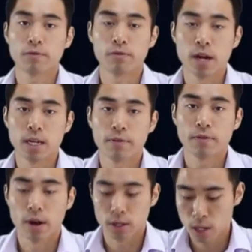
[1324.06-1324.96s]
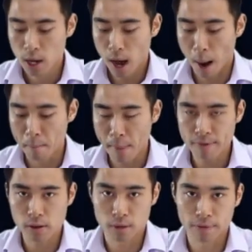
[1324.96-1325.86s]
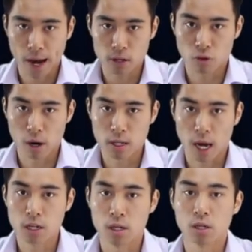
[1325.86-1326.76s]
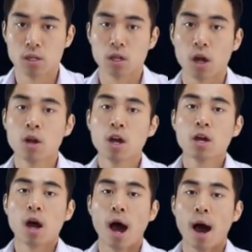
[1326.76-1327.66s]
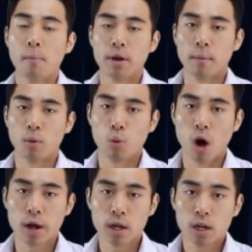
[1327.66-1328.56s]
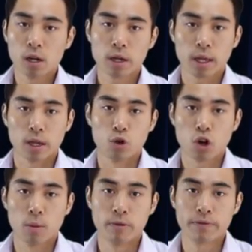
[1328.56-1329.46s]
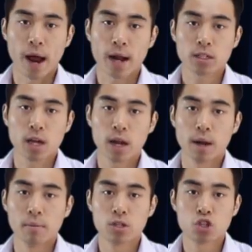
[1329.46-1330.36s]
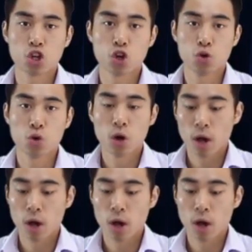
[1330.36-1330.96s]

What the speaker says: at three different methods of factorisation. So number 1, looking at your common factor. Number 2,